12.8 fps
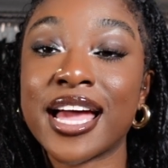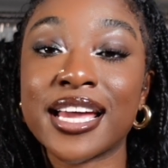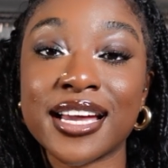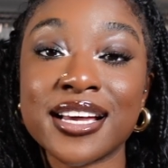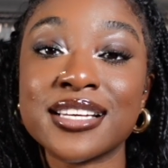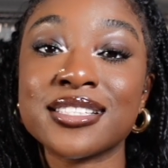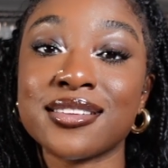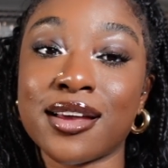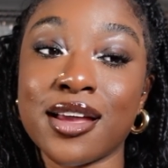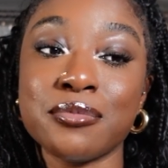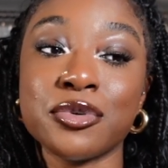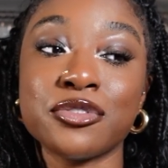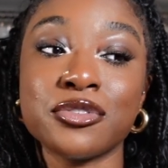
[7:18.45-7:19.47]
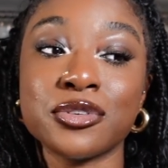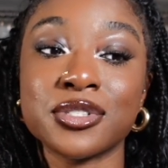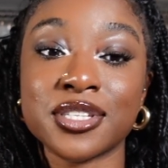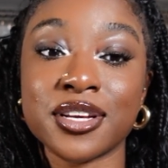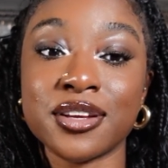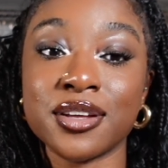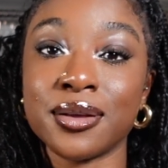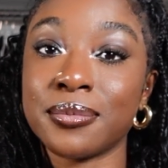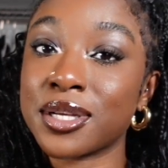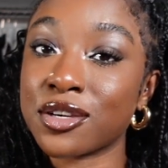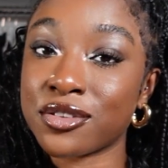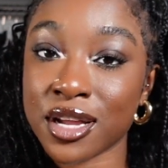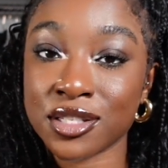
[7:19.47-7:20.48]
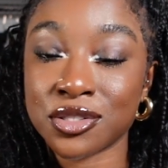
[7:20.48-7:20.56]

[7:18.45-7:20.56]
Guys, I'm a full-time grad